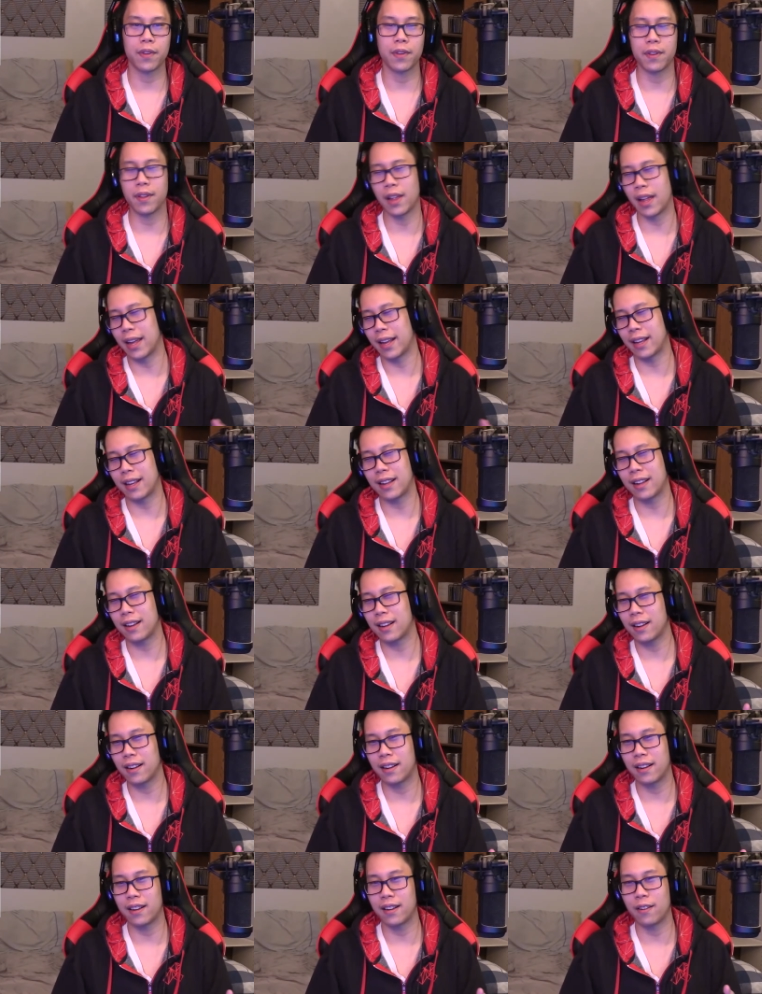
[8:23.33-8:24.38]
like,
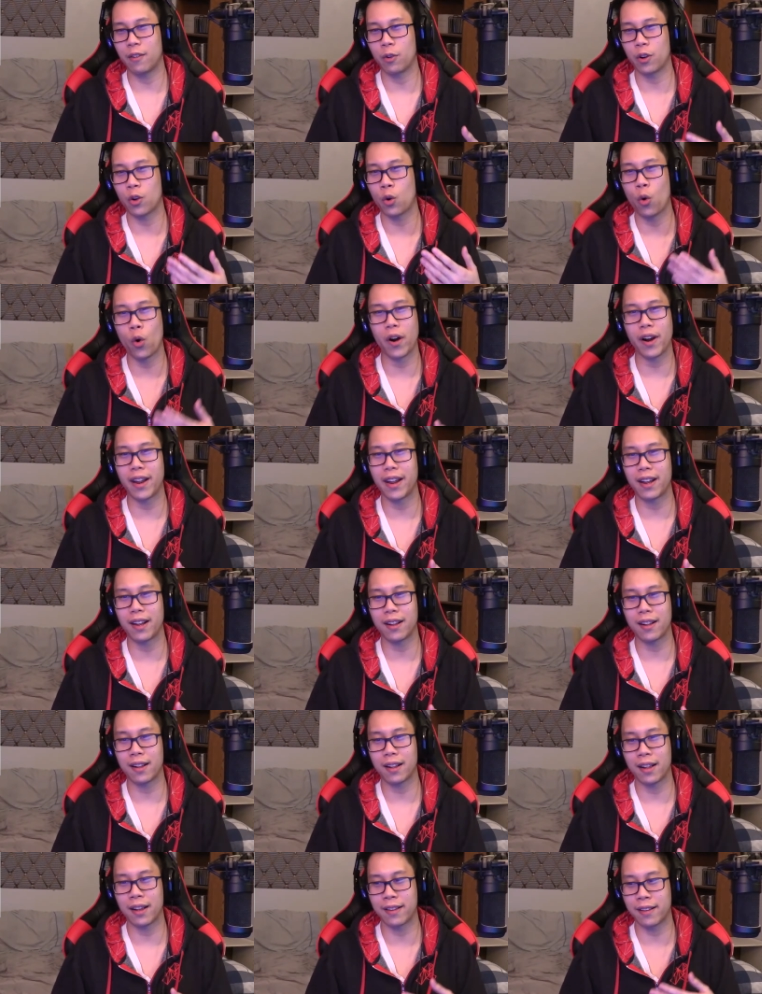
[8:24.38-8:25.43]

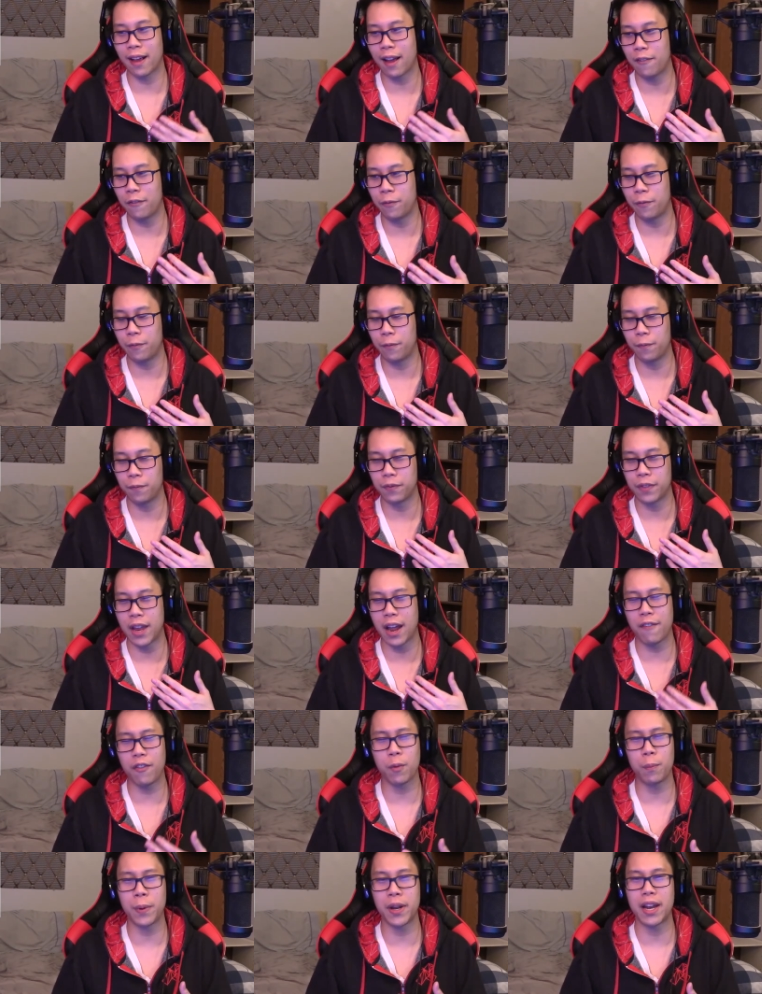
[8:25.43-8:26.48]
recording, because I've
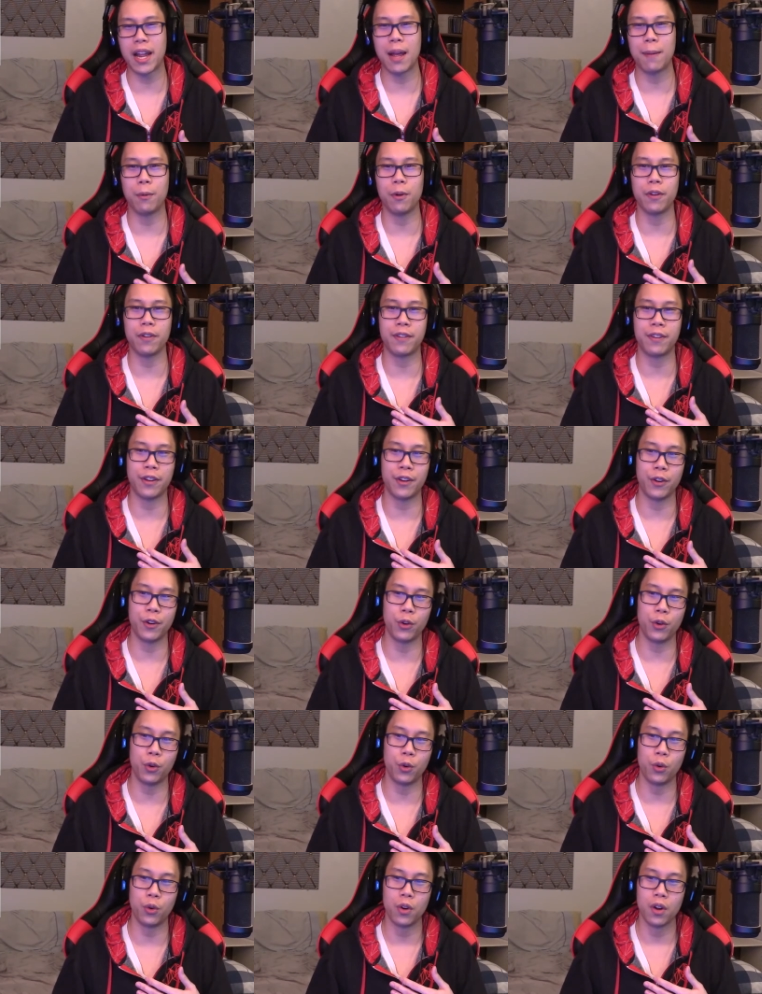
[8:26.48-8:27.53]
never been able
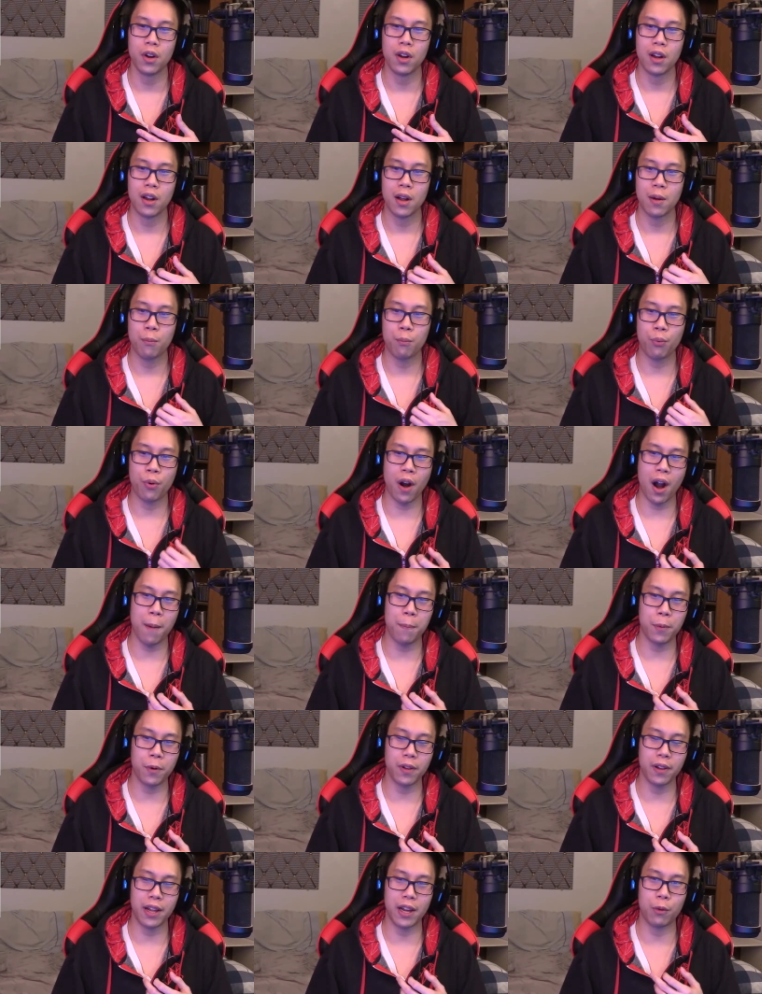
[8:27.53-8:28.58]
to
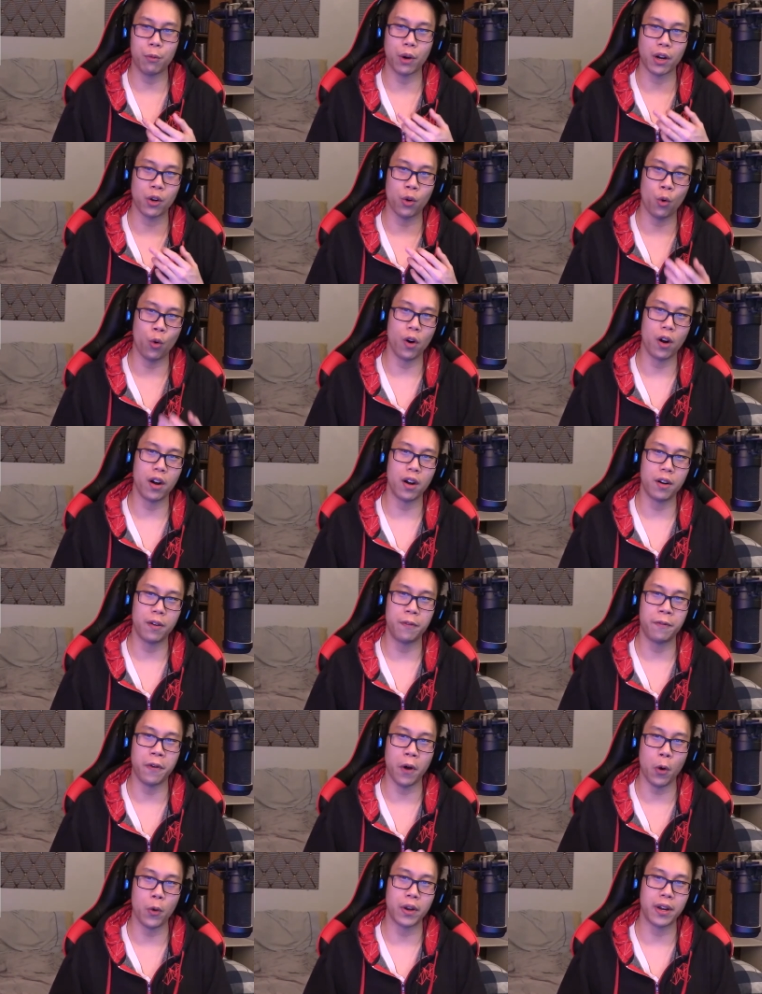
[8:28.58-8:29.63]
properly record
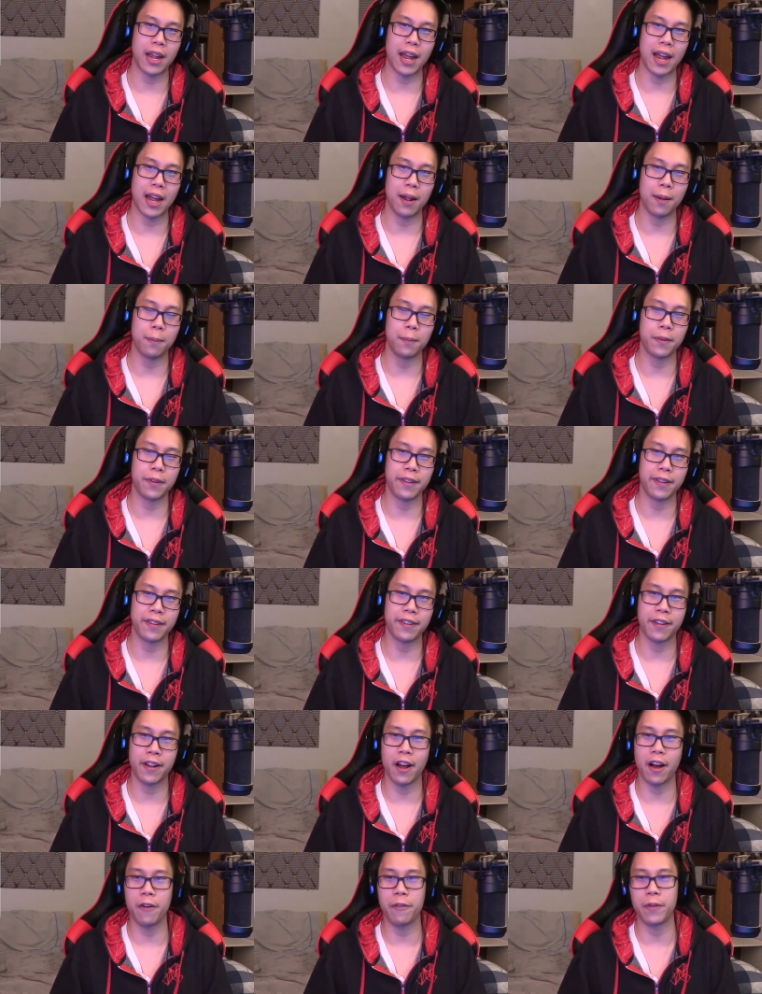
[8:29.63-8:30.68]
phone games and
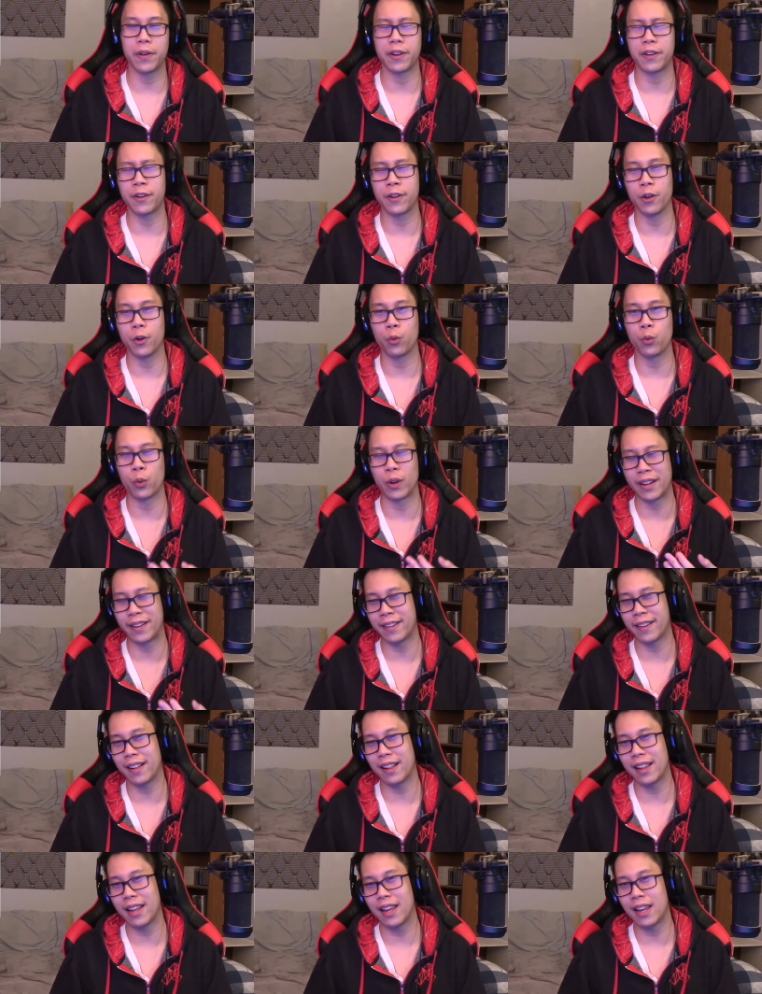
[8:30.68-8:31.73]
stuff until
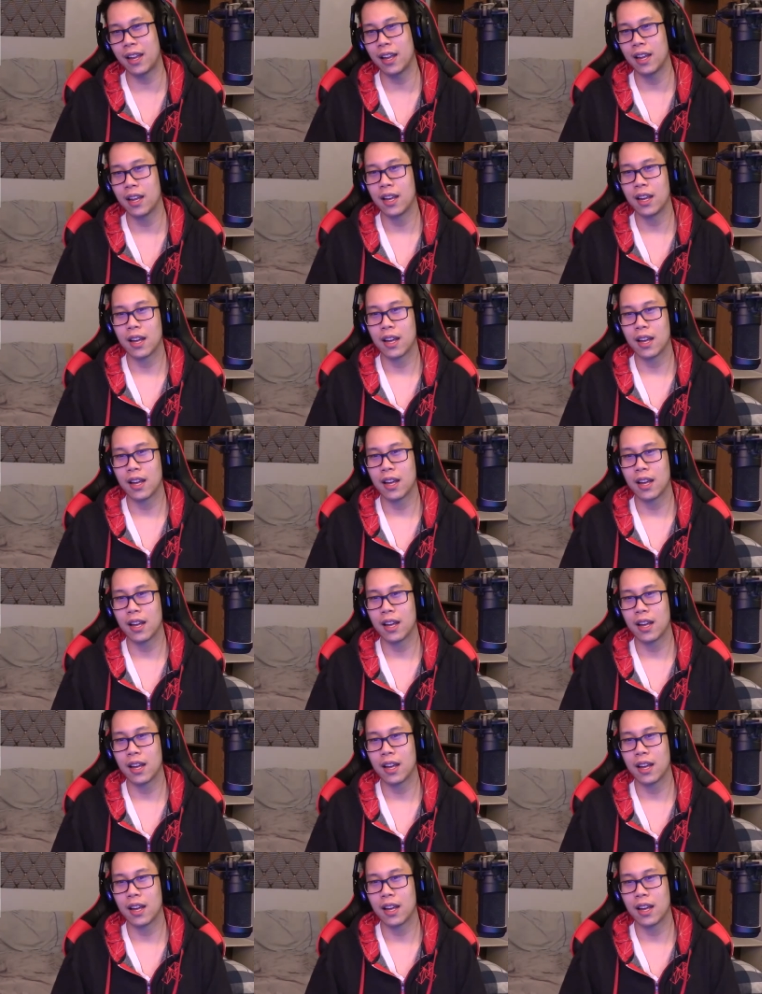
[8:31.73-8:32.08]
recently.